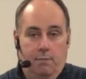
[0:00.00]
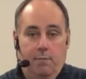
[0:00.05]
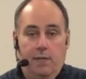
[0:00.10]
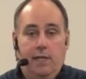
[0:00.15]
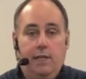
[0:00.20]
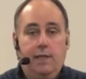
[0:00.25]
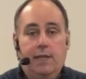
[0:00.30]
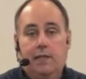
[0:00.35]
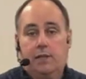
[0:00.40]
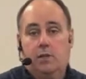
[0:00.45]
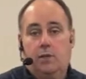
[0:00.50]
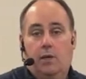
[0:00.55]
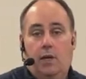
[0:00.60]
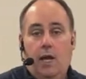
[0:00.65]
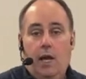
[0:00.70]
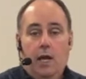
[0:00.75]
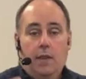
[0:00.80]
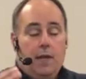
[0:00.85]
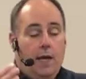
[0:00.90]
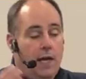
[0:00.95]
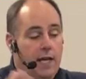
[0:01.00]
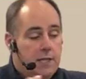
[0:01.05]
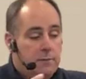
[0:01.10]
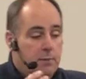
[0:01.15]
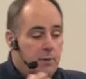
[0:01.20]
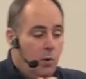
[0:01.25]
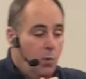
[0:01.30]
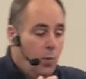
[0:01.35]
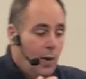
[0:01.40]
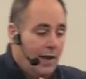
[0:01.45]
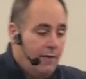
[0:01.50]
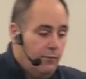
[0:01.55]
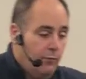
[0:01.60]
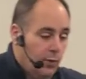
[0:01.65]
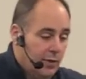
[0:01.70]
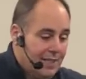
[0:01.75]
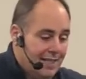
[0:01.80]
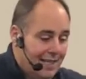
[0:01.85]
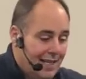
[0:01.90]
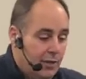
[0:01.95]
meaning that the, the husband and wife
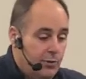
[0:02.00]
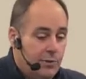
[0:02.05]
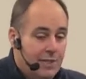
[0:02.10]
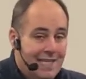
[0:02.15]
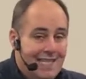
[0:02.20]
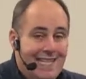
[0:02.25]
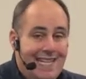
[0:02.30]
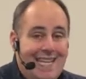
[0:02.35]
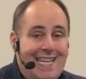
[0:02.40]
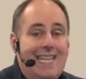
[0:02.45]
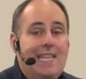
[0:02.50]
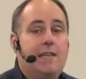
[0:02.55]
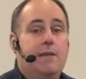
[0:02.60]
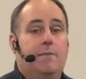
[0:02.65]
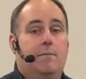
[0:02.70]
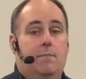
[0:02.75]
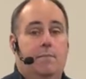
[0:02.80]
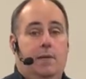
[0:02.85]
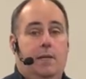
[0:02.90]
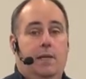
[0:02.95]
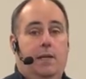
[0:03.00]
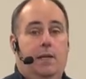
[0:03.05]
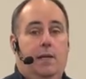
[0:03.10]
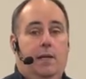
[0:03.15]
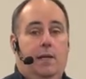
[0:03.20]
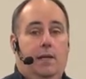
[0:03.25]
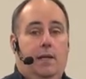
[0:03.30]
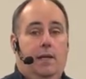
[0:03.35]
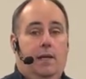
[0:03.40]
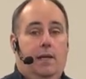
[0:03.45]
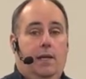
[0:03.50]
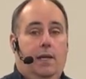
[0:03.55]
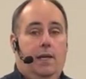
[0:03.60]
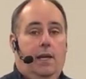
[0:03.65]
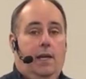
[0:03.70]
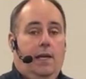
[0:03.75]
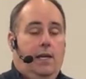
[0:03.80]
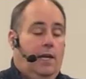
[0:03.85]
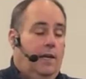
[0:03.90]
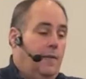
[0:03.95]
worked together as a team.
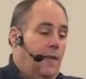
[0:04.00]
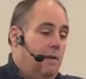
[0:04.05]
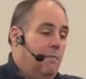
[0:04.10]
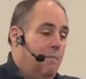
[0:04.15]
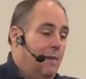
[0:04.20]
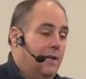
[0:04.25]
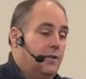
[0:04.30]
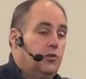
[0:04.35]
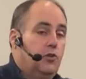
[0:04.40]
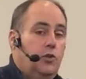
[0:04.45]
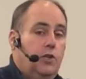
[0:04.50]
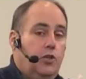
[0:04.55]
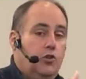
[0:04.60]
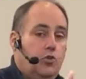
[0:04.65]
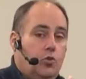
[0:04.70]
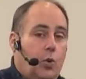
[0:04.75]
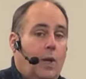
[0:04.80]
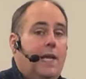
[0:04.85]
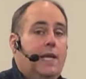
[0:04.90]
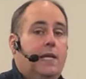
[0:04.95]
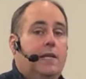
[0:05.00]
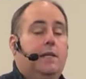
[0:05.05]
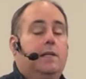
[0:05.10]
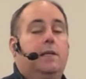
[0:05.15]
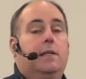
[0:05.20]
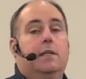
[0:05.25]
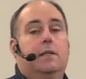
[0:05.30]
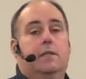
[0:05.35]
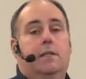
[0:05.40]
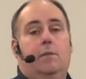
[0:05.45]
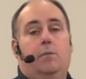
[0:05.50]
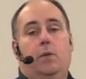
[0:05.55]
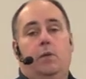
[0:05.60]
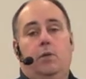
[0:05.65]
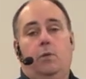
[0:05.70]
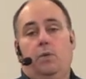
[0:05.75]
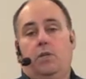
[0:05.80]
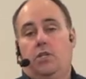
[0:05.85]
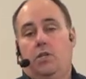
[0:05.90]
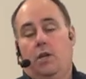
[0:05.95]
And they mentored and trained someone
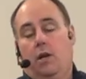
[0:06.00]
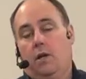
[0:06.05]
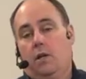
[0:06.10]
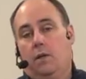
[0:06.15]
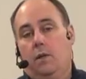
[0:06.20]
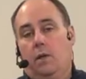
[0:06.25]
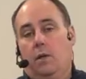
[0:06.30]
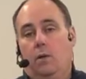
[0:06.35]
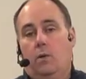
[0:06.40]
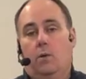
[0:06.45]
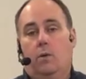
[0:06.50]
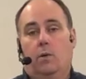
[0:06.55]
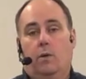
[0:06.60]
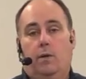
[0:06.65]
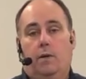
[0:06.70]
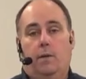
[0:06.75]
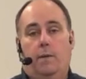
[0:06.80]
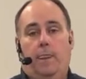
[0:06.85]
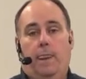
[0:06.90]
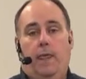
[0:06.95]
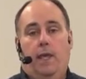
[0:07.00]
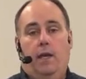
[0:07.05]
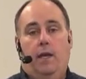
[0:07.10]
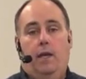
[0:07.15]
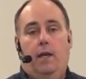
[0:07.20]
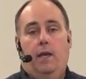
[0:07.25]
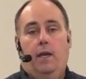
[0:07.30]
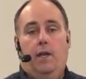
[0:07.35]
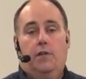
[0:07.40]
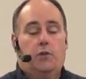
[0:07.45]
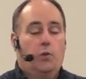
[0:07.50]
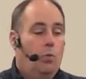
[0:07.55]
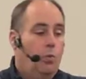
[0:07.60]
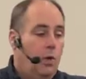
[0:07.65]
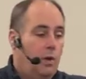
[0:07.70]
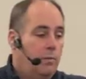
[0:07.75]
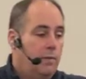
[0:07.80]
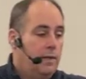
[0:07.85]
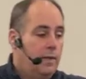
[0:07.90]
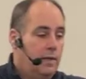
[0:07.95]
who is young in the Lord. So
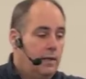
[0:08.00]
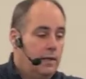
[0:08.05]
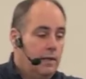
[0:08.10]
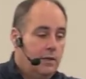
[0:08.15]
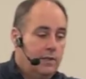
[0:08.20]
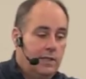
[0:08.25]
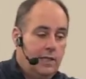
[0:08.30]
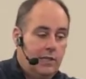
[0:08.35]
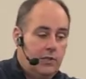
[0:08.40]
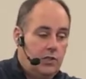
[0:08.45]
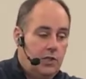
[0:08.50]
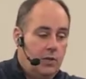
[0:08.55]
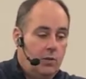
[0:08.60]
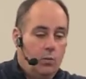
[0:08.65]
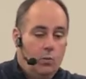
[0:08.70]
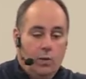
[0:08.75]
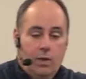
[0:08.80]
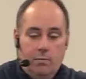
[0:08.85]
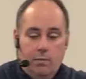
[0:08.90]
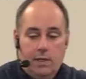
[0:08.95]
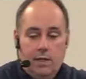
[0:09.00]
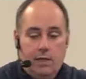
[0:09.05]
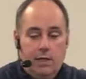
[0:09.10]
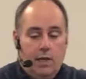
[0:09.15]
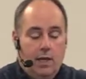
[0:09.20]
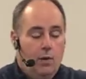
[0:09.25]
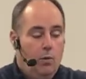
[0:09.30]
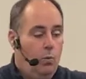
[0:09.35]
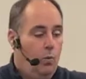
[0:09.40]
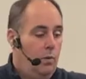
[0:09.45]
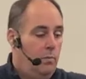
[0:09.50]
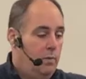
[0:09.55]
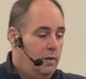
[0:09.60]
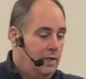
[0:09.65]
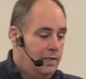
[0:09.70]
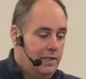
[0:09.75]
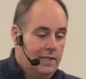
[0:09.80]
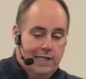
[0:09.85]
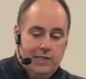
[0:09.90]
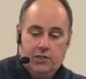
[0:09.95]
women are teaching women, women are
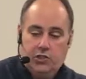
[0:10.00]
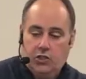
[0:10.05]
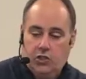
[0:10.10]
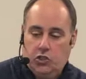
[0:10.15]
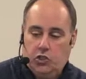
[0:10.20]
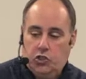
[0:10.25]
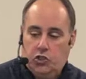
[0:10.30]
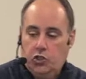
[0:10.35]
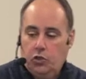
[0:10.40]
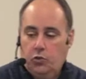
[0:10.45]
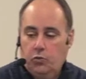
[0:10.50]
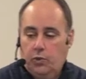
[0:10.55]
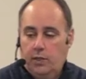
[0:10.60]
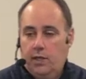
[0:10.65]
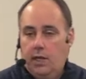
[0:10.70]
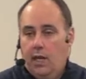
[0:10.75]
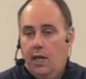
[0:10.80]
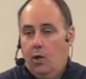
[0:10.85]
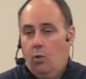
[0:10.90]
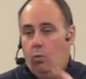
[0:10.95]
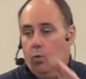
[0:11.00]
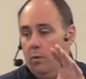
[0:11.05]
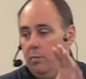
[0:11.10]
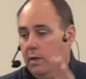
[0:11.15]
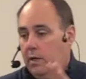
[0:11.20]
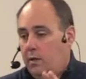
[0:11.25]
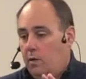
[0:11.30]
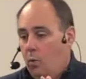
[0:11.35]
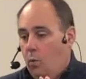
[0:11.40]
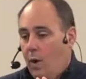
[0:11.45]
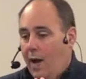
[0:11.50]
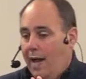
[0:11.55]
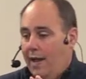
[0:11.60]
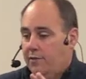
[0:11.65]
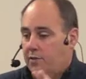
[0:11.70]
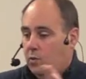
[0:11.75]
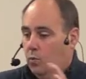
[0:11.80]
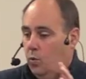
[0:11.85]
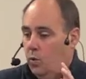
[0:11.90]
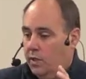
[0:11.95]
teaching children, women,
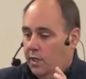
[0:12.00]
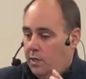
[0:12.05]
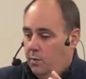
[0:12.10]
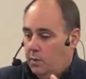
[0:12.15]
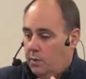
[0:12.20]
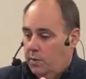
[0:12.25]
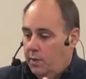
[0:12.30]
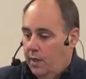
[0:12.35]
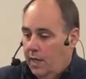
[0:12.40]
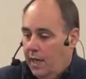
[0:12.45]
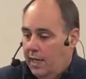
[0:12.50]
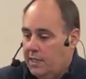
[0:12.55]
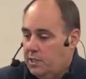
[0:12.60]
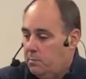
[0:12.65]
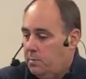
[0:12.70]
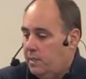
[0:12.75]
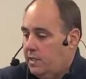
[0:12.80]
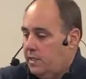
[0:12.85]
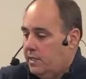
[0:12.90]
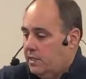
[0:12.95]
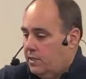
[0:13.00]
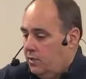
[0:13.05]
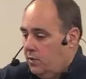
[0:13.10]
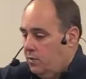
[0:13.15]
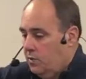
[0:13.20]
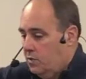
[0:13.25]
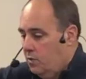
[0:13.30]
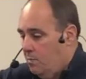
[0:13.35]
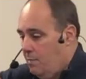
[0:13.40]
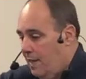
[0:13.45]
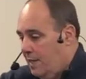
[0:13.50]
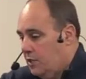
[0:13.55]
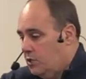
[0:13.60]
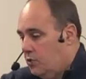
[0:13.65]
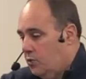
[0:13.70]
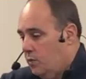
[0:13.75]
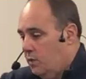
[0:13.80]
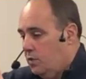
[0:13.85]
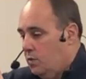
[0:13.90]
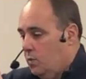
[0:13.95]
wives are working with their husbands to, to
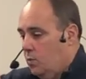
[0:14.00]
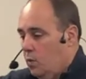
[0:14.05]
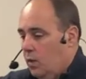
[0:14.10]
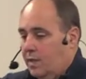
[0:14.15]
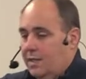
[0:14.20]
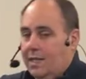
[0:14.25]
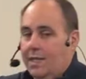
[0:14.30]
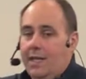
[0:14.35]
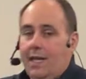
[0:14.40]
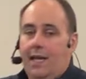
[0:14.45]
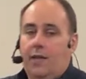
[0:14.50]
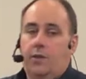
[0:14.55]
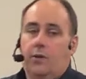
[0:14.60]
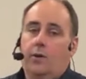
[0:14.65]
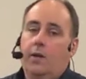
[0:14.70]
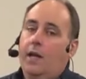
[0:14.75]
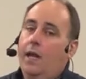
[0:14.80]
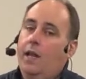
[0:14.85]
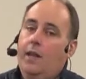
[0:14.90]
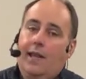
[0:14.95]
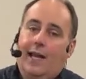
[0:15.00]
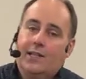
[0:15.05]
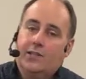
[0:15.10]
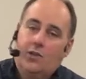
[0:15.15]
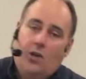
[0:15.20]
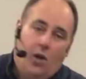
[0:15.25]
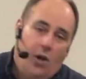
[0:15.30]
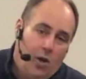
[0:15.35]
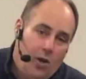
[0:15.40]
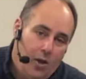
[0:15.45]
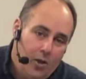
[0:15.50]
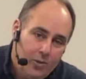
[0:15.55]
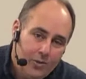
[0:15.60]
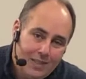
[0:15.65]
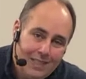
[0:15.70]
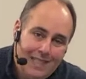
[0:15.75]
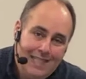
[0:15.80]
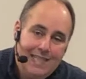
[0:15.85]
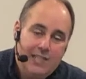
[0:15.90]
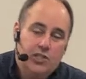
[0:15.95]
mentor and to work together. That's all
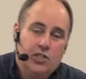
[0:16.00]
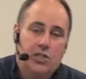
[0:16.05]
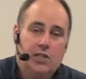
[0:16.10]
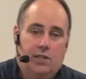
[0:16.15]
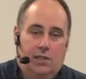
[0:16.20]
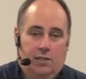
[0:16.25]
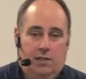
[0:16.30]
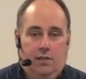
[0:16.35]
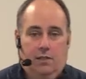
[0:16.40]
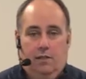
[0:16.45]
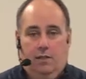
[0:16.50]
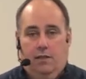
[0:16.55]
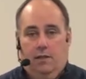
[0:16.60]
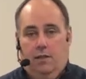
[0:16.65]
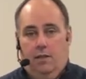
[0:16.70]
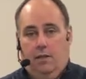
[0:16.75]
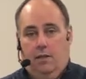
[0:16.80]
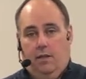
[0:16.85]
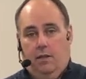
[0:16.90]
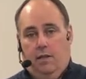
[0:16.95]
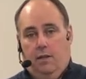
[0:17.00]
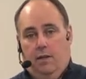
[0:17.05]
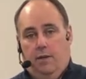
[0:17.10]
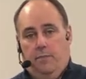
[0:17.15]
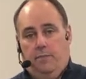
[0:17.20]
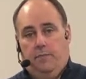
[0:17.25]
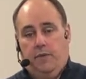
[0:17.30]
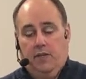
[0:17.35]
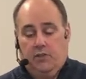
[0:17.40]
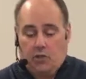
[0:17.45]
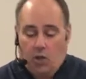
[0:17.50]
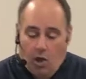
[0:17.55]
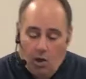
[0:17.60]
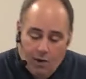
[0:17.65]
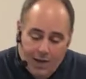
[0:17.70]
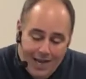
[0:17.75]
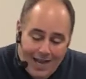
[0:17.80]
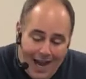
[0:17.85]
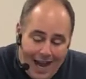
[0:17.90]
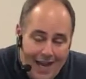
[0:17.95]
teaching. It's all
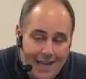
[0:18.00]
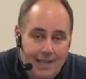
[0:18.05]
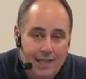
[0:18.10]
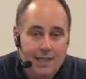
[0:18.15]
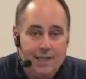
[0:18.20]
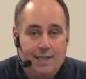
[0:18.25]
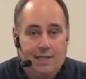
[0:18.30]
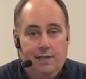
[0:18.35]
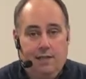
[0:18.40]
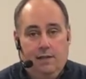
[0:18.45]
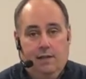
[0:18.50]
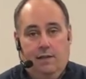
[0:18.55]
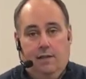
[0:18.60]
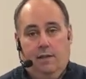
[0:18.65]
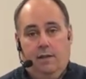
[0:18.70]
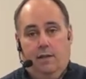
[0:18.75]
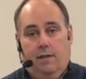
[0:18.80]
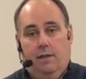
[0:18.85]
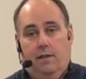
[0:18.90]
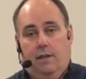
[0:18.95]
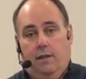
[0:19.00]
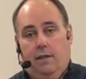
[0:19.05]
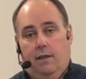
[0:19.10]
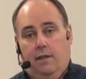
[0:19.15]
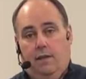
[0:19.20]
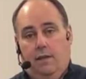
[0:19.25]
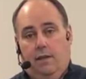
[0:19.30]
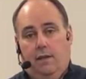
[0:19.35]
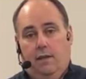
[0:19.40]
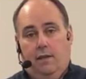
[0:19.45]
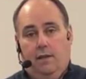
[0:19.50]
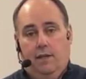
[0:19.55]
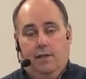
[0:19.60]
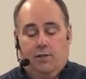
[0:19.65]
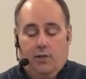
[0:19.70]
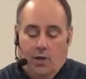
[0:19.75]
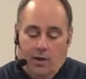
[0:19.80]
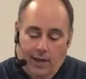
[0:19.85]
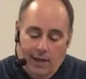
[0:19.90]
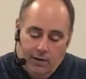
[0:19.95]
godly. It's
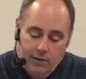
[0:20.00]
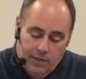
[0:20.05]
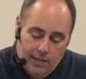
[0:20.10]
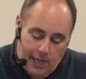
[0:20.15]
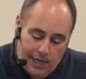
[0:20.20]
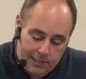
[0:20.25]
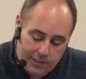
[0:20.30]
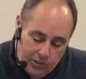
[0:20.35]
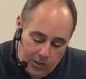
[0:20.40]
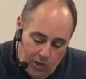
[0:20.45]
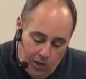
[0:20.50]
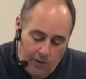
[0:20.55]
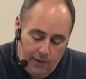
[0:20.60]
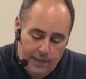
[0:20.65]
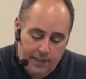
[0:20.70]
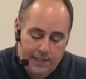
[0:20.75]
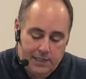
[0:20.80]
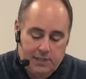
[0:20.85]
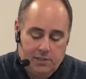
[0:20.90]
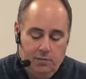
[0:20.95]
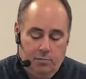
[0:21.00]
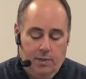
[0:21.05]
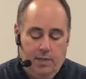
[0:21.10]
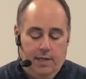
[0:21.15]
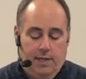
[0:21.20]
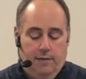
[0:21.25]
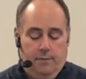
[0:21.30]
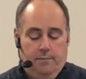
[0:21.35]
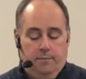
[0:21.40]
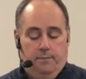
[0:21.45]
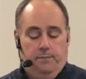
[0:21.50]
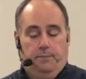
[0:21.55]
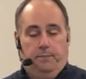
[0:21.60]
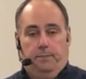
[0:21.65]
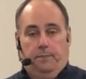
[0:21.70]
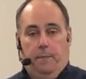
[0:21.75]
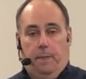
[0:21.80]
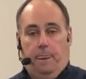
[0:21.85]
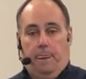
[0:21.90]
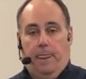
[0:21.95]
all how God's calling us to be.
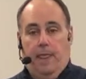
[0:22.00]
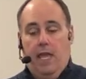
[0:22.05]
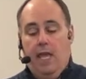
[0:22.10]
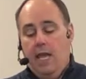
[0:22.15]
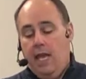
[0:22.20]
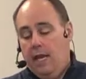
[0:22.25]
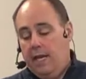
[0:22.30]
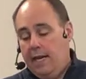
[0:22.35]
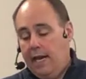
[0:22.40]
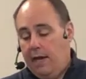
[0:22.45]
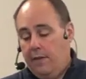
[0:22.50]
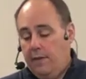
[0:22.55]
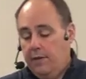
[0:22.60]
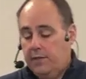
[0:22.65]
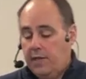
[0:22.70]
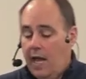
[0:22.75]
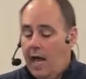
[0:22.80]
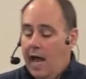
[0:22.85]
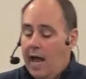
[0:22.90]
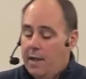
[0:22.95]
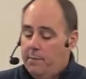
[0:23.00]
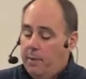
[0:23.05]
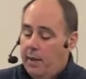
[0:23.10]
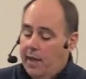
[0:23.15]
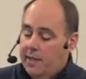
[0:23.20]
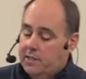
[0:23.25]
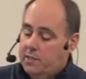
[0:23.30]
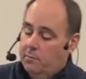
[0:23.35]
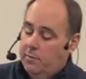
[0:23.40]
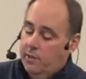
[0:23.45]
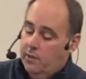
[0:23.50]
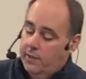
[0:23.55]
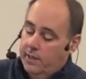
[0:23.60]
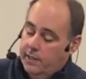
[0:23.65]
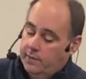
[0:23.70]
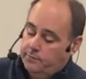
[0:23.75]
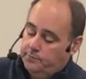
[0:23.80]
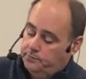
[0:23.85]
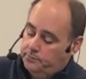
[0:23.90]
Now, there's a high possibility